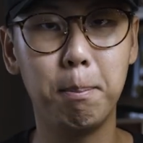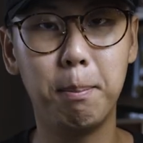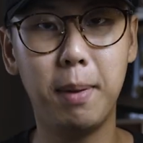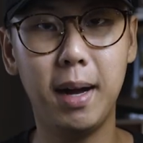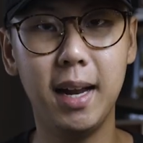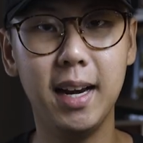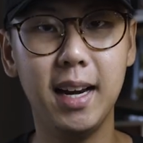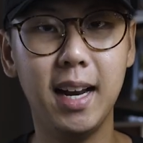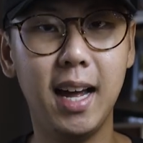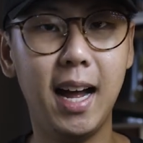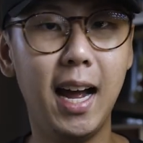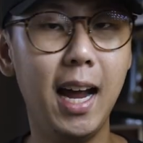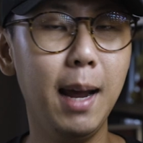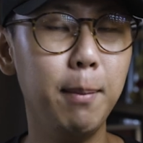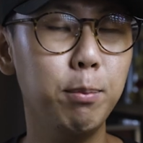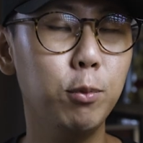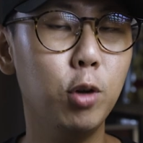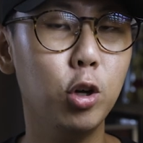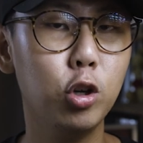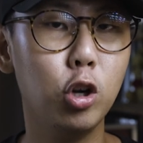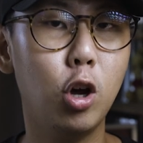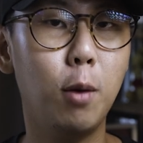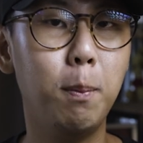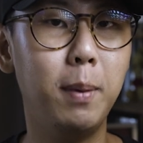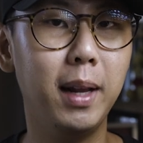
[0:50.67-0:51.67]
but I'm
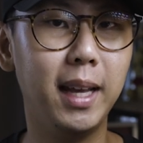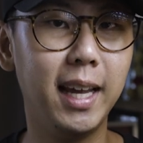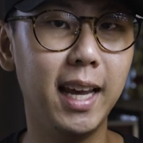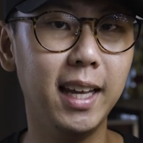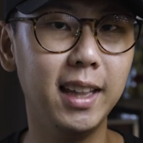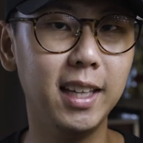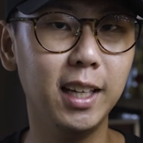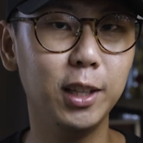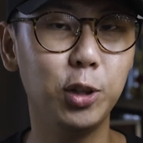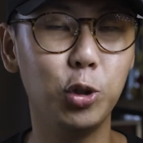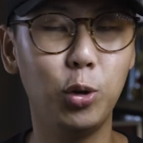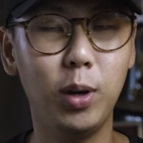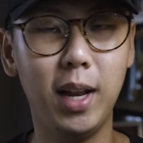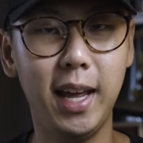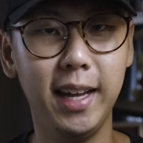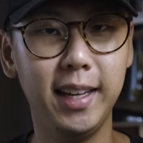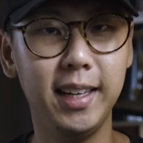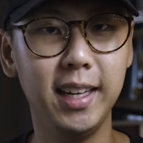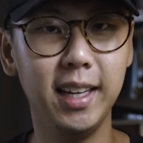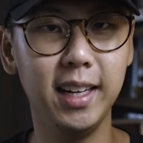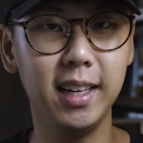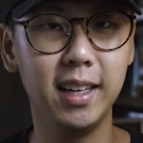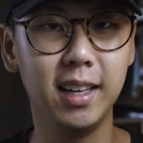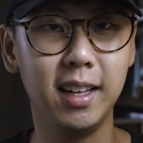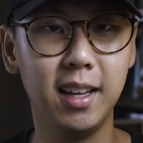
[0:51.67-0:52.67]
not obligated to
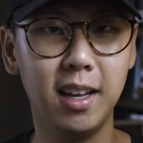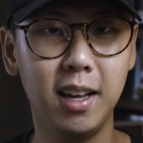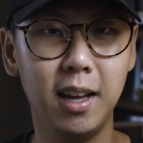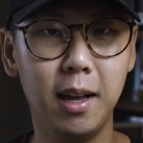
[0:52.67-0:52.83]
like it.